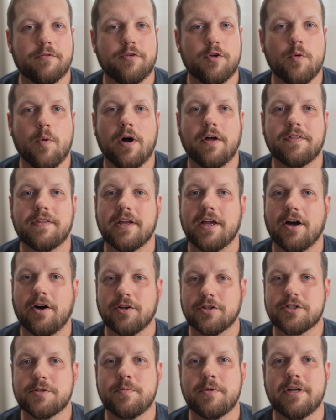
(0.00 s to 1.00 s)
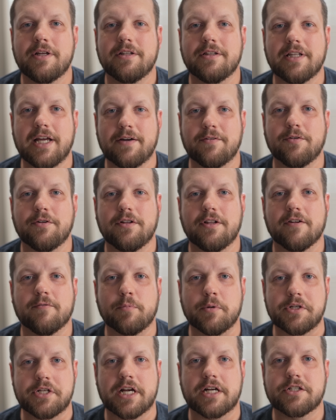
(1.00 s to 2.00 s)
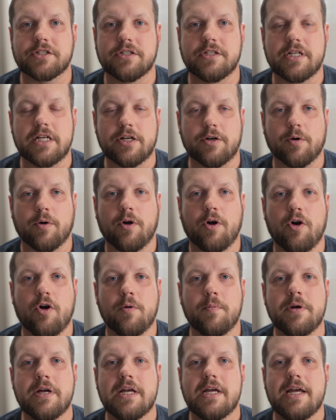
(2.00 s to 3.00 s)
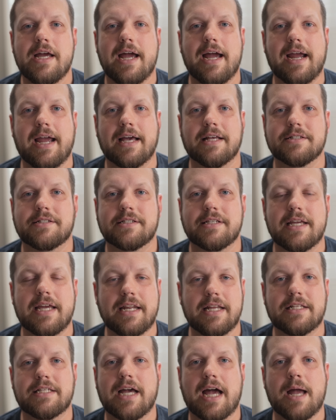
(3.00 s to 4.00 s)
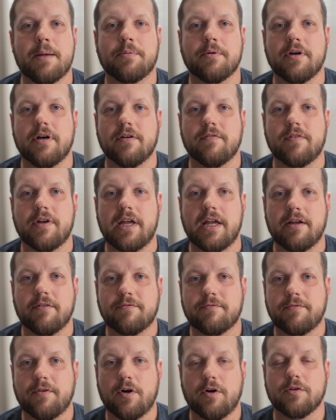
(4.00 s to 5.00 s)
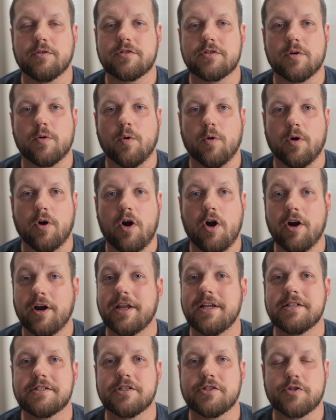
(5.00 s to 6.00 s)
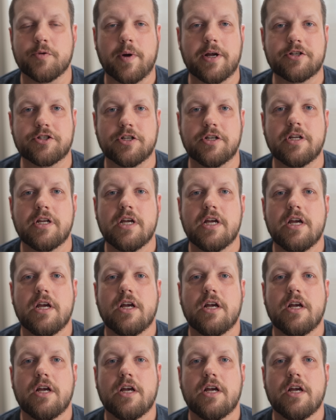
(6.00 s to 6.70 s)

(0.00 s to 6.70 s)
if you want the ultimate level of protection in your home against any type of a fault or arcing situation,